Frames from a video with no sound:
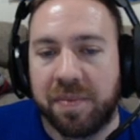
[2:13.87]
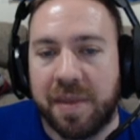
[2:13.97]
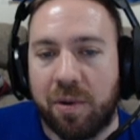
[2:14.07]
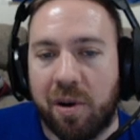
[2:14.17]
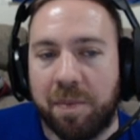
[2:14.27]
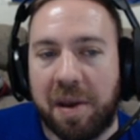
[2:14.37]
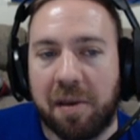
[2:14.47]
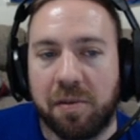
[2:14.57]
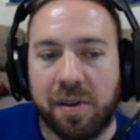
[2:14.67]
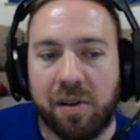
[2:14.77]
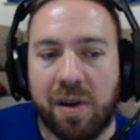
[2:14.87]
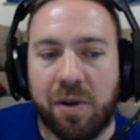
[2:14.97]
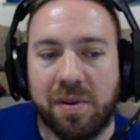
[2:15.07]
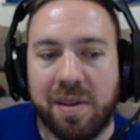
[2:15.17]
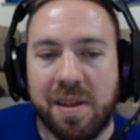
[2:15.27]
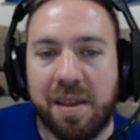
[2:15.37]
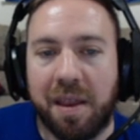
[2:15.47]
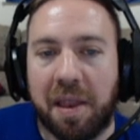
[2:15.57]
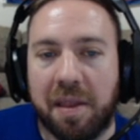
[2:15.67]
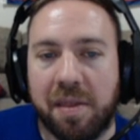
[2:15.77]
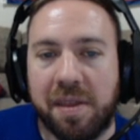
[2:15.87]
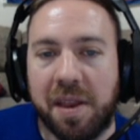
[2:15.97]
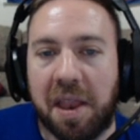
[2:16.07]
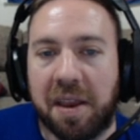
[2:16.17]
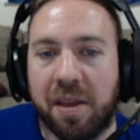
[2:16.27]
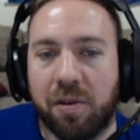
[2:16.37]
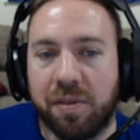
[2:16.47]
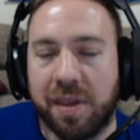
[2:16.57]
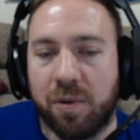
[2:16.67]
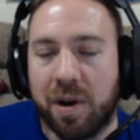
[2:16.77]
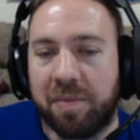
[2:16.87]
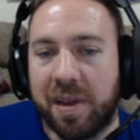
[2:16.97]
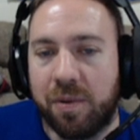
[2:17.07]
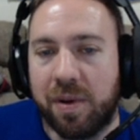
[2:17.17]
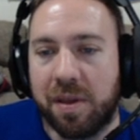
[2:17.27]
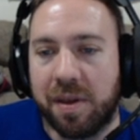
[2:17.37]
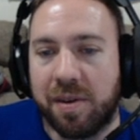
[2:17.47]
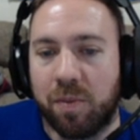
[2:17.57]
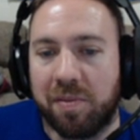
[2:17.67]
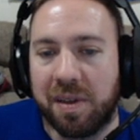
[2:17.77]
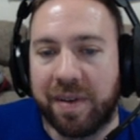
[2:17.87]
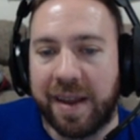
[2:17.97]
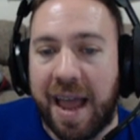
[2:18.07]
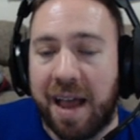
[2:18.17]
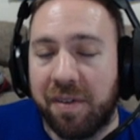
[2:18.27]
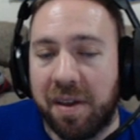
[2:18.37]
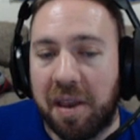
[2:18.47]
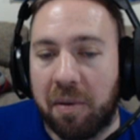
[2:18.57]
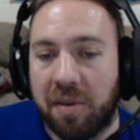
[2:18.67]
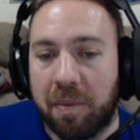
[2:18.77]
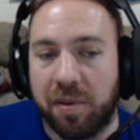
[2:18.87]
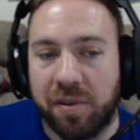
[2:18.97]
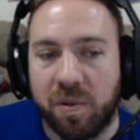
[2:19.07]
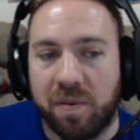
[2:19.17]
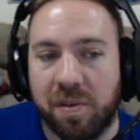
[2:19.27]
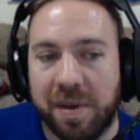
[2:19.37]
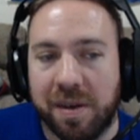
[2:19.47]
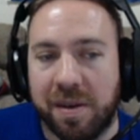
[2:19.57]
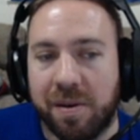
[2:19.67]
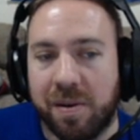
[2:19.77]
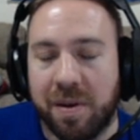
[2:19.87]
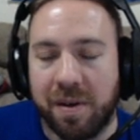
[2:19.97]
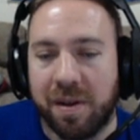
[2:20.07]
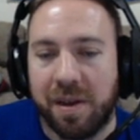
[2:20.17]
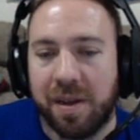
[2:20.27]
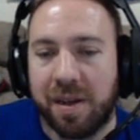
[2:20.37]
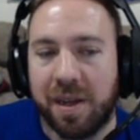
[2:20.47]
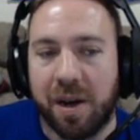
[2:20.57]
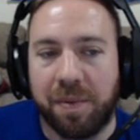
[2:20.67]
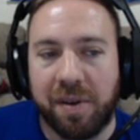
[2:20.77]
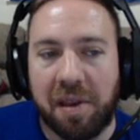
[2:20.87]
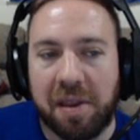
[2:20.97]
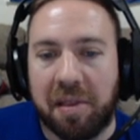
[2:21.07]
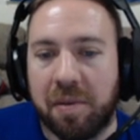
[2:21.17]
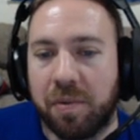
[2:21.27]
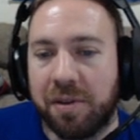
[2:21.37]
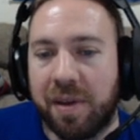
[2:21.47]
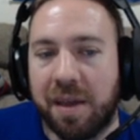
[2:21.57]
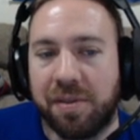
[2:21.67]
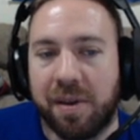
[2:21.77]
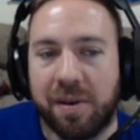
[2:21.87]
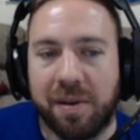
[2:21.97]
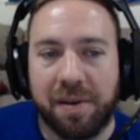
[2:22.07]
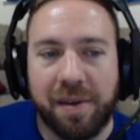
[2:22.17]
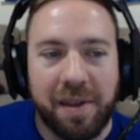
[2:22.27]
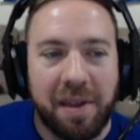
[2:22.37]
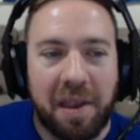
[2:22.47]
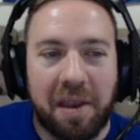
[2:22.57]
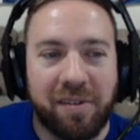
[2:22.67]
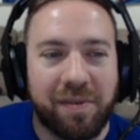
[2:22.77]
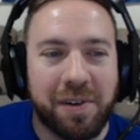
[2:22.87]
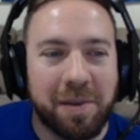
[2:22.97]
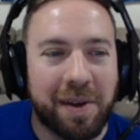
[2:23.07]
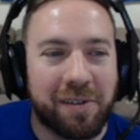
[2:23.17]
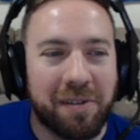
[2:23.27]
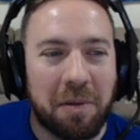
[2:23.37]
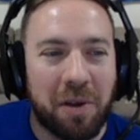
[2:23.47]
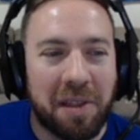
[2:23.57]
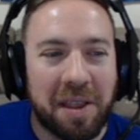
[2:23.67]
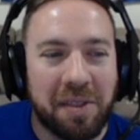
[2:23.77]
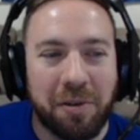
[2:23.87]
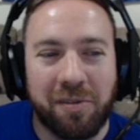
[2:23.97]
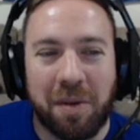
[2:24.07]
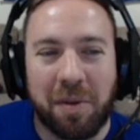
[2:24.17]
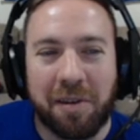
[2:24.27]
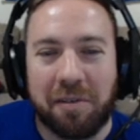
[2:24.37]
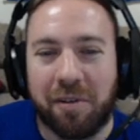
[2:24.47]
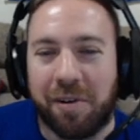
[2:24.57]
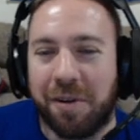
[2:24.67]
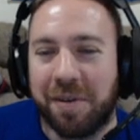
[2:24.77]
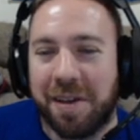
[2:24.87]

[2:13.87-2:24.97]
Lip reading: Now Harpy's Hunting Ground is the skill that you want to play it with. I don't believe I have it, so I just put 2 of them in here, and you just use them when you can there. And such a funny picture as well, seeing the Ojama just run around.